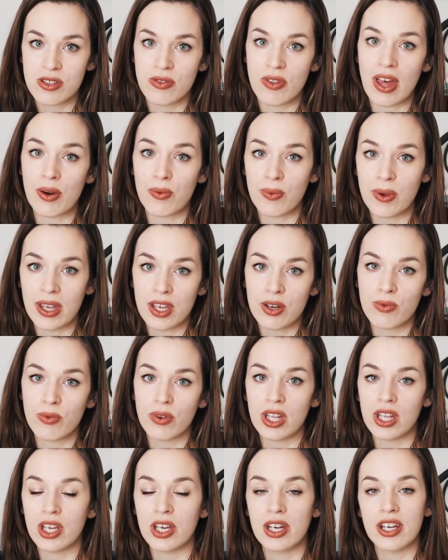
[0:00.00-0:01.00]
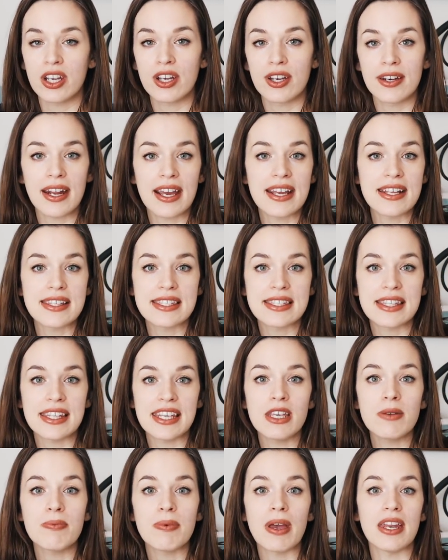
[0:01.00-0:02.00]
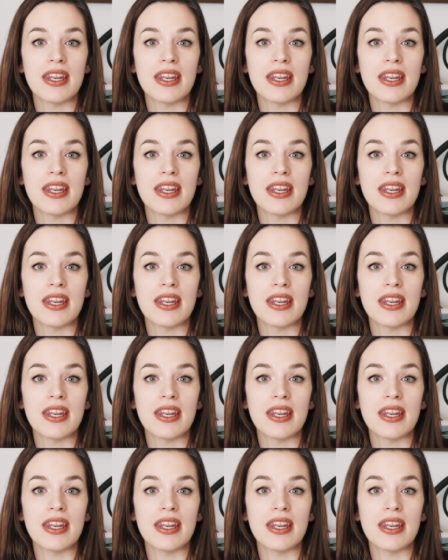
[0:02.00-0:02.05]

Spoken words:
so that we could really get a good night's sleep,